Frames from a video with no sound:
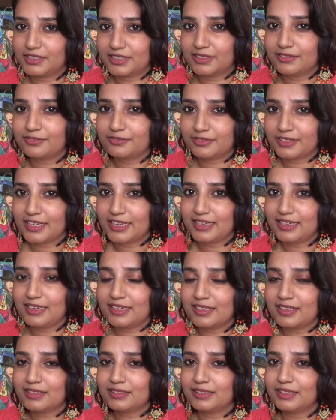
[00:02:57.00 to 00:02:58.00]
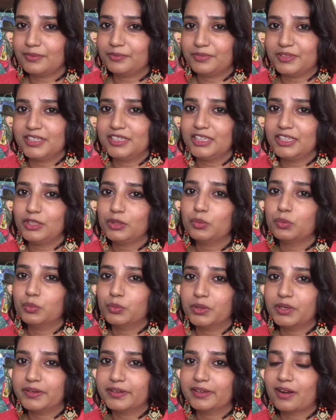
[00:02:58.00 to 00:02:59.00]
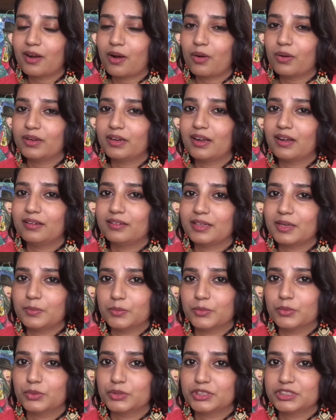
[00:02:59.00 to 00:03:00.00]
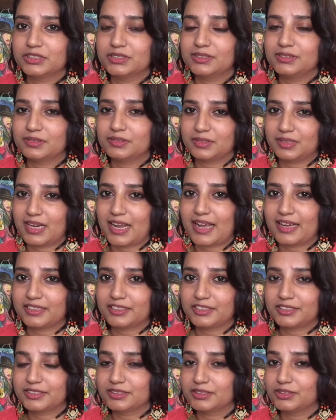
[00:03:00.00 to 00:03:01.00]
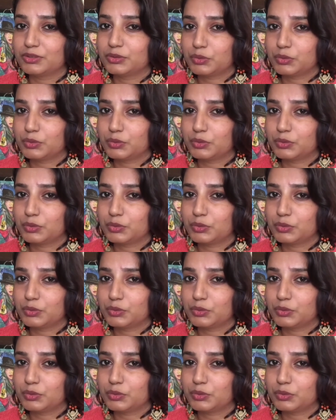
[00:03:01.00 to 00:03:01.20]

fear failure, then we need to work on our emotional reaction